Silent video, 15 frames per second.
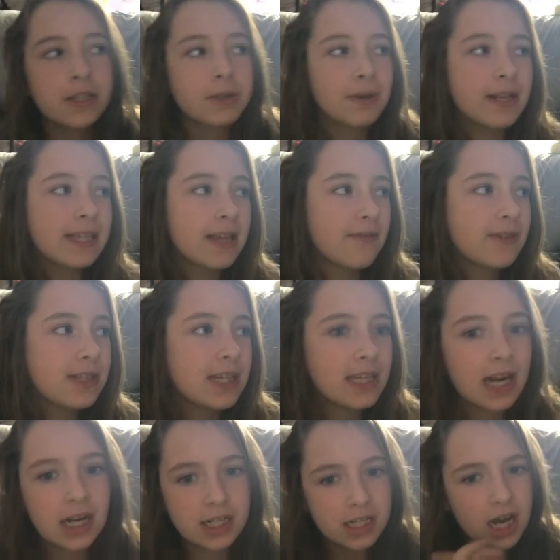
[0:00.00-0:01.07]

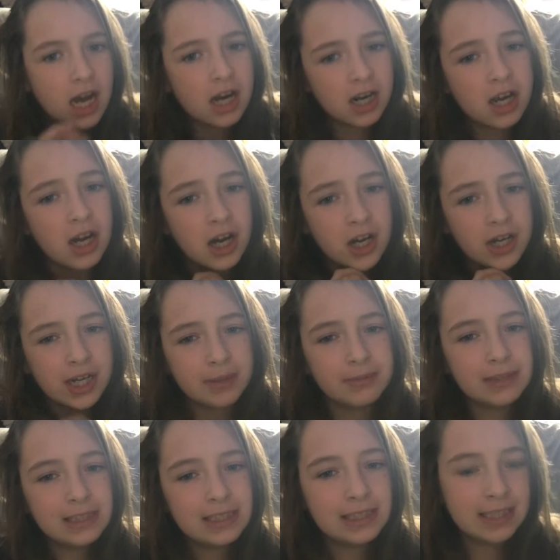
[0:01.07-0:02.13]
2017, I did not go, and I'm really